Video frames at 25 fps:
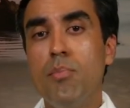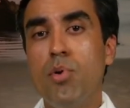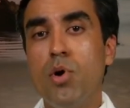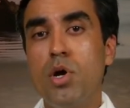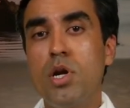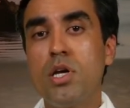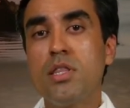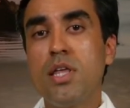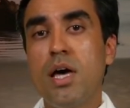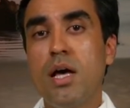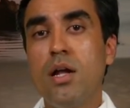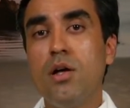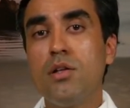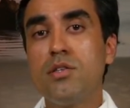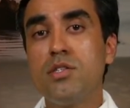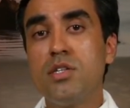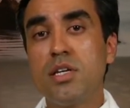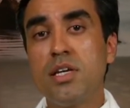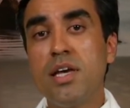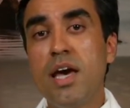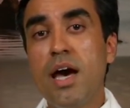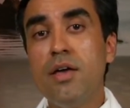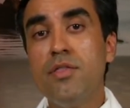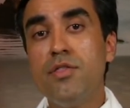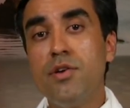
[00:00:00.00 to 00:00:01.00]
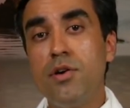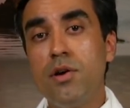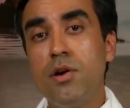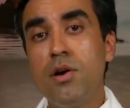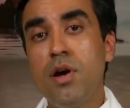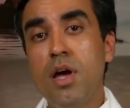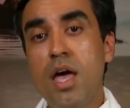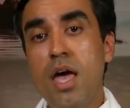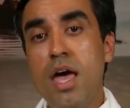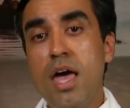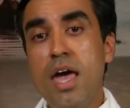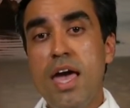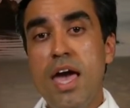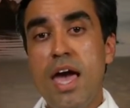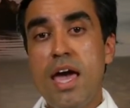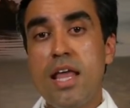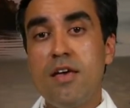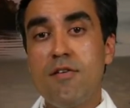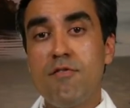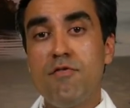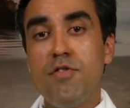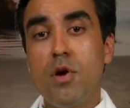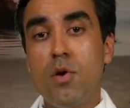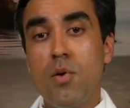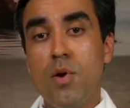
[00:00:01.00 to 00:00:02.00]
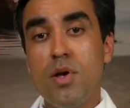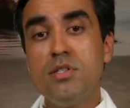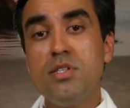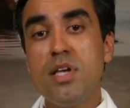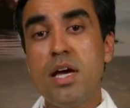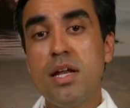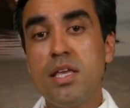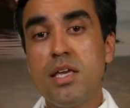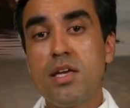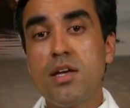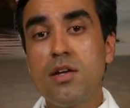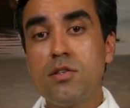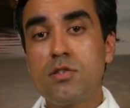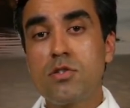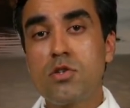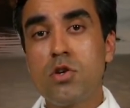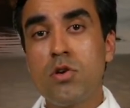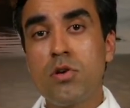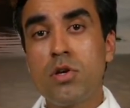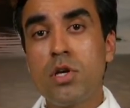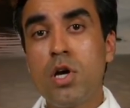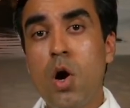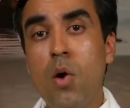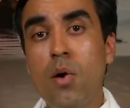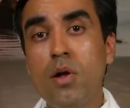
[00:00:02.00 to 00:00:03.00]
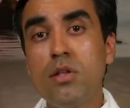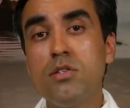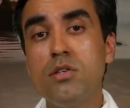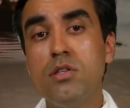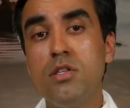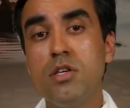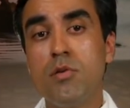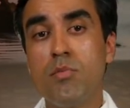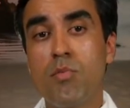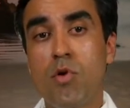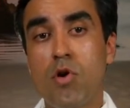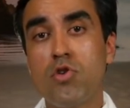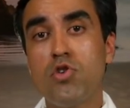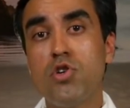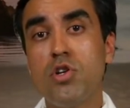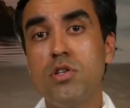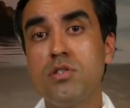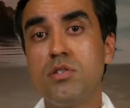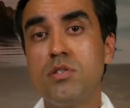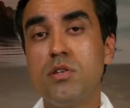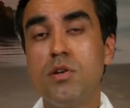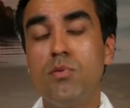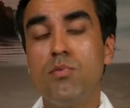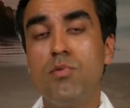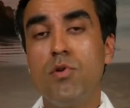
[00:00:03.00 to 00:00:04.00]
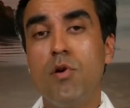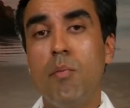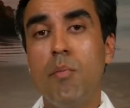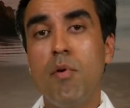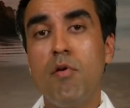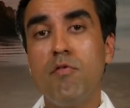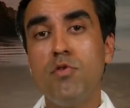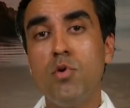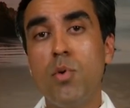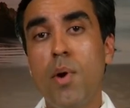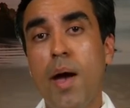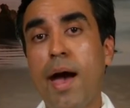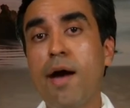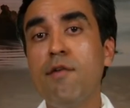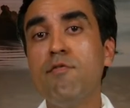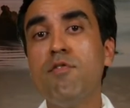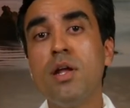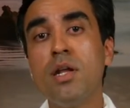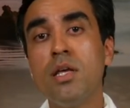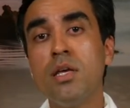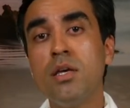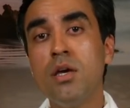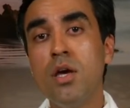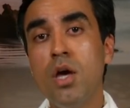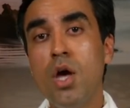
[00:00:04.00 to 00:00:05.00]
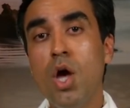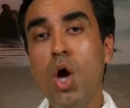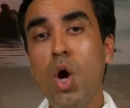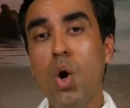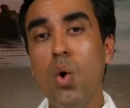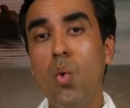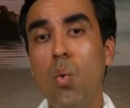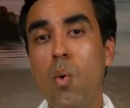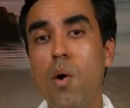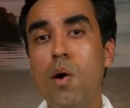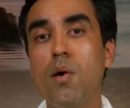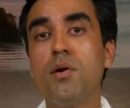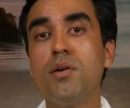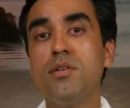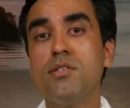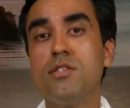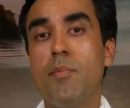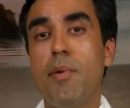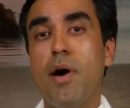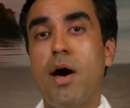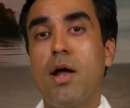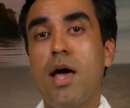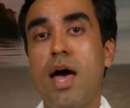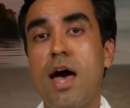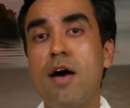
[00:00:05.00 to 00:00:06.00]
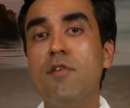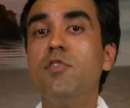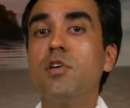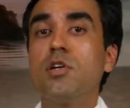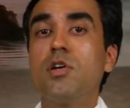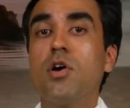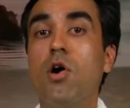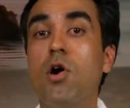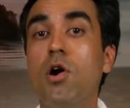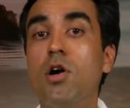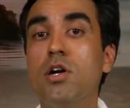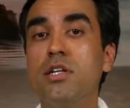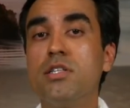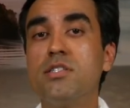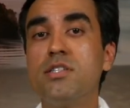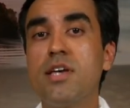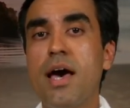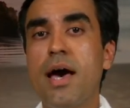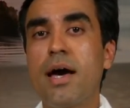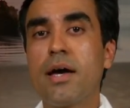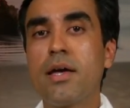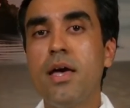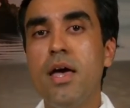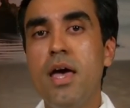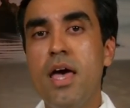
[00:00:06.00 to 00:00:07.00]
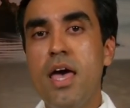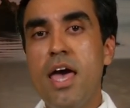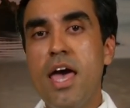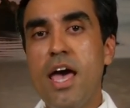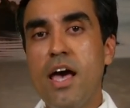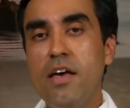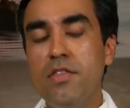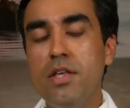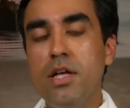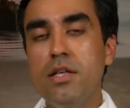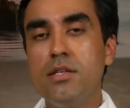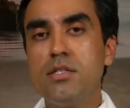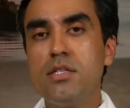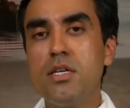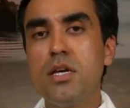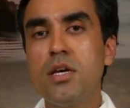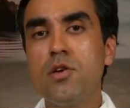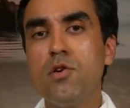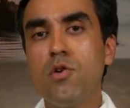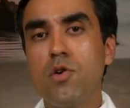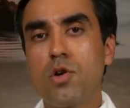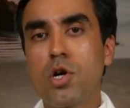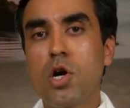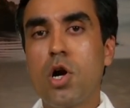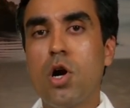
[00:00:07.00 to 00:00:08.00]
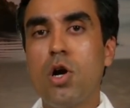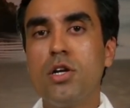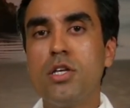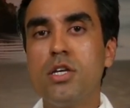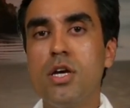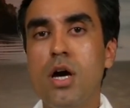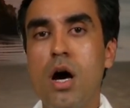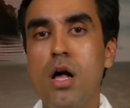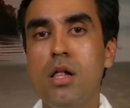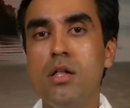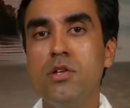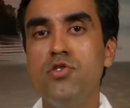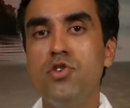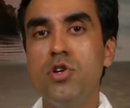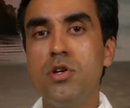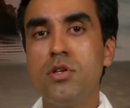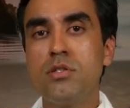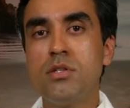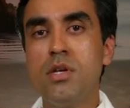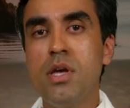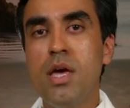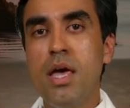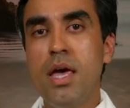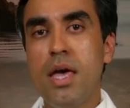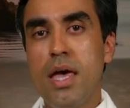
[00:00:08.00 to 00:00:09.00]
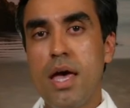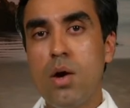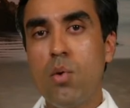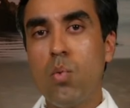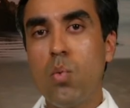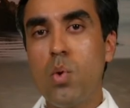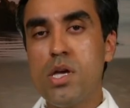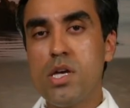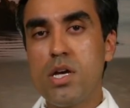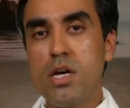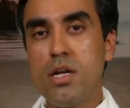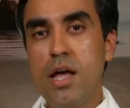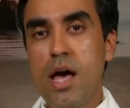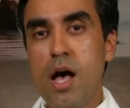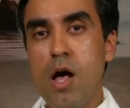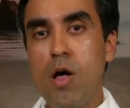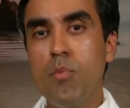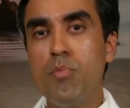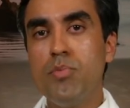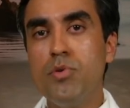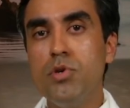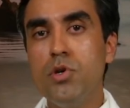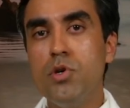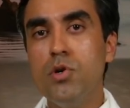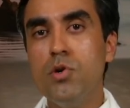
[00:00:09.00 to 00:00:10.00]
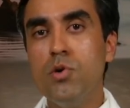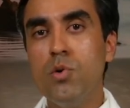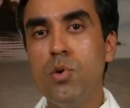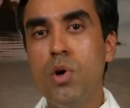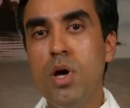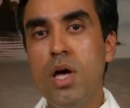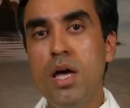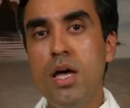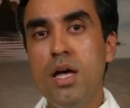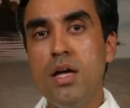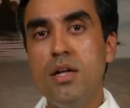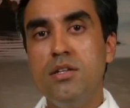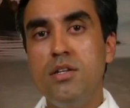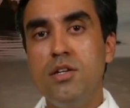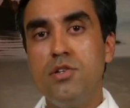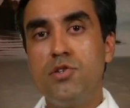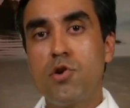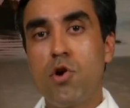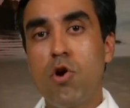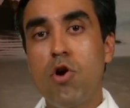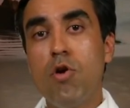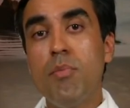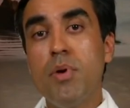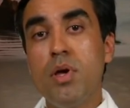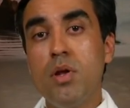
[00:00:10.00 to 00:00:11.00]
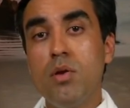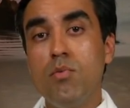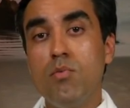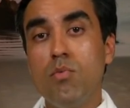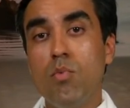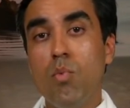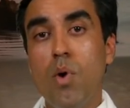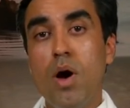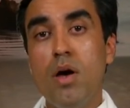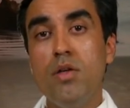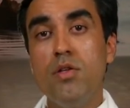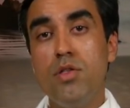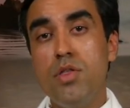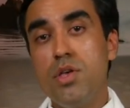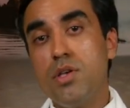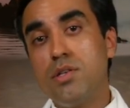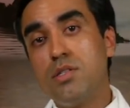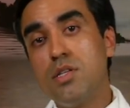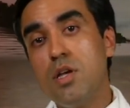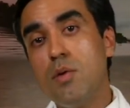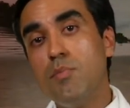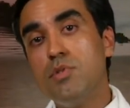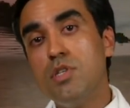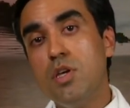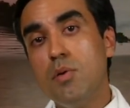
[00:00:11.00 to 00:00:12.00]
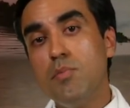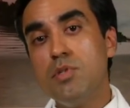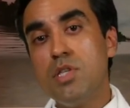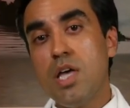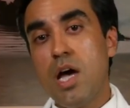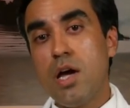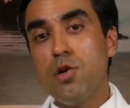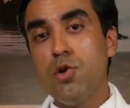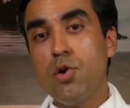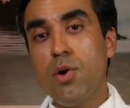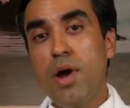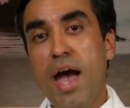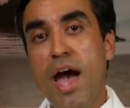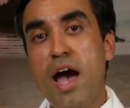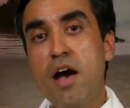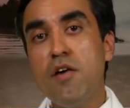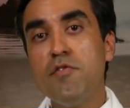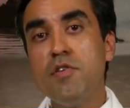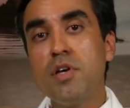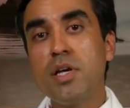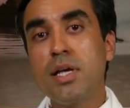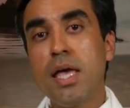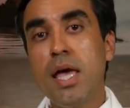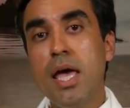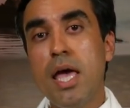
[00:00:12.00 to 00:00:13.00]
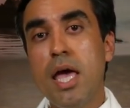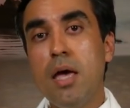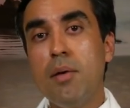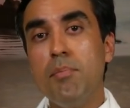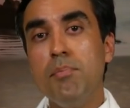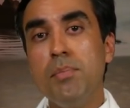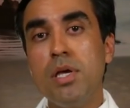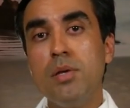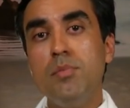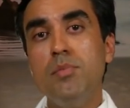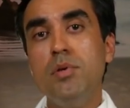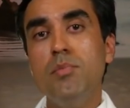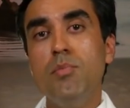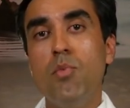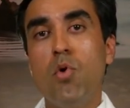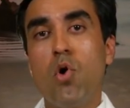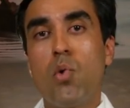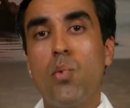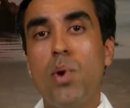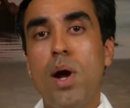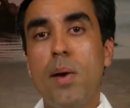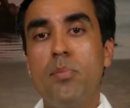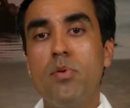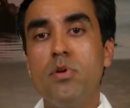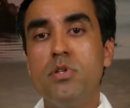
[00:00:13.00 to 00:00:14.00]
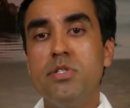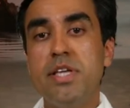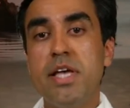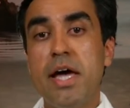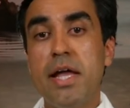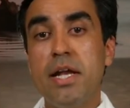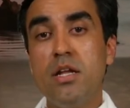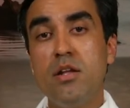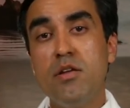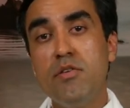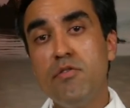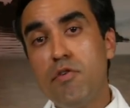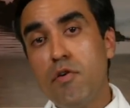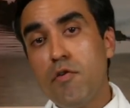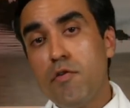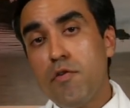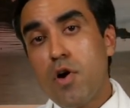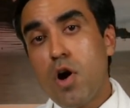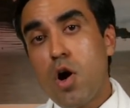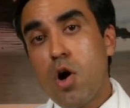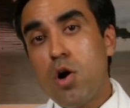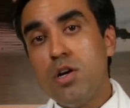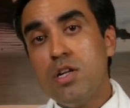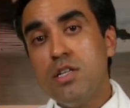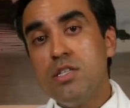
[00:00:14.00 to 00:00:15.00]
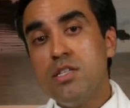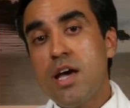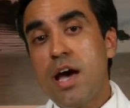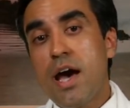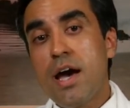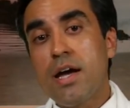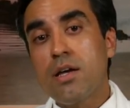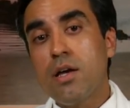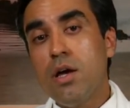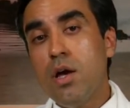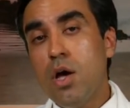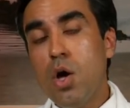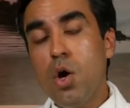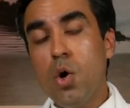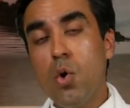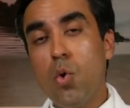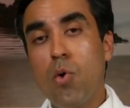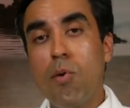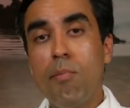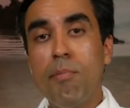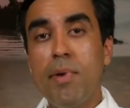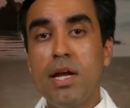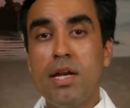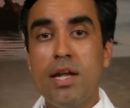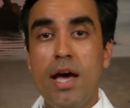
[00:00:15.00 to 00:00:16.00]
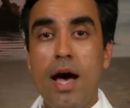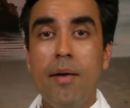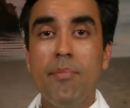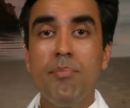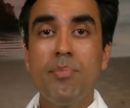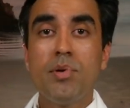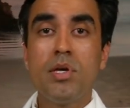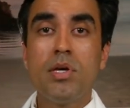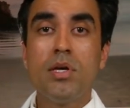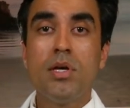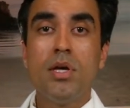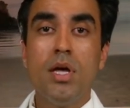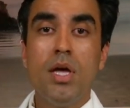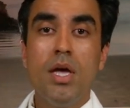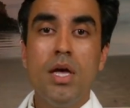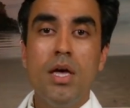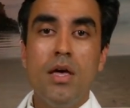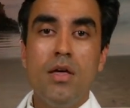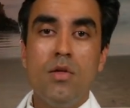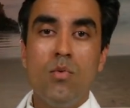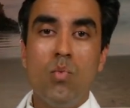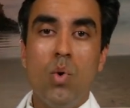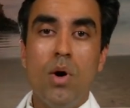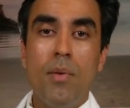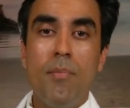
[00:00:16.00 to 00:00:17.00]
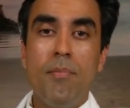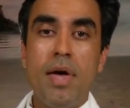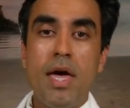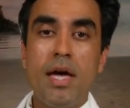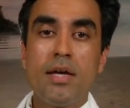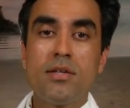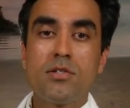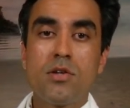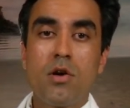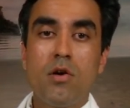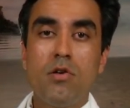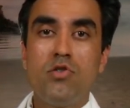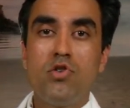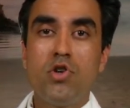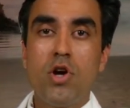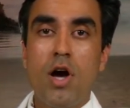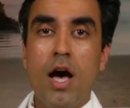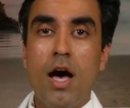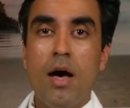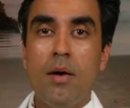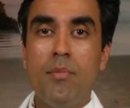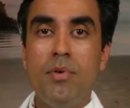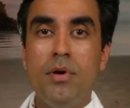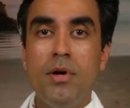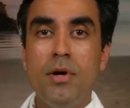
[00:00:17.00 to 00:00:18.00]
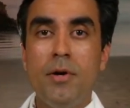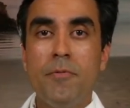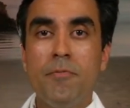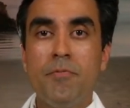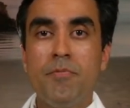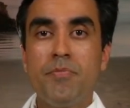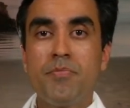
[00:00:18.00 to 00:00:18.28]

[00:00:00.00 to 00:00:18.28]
Putting that all together, and if there is any concern, going to the emergency room if you have any worries about having a heart attack, and then seeing your cardiologist, and we can help you determine whether the symptoms that you're having may be more representative of a heart attack or may not be. What makes our job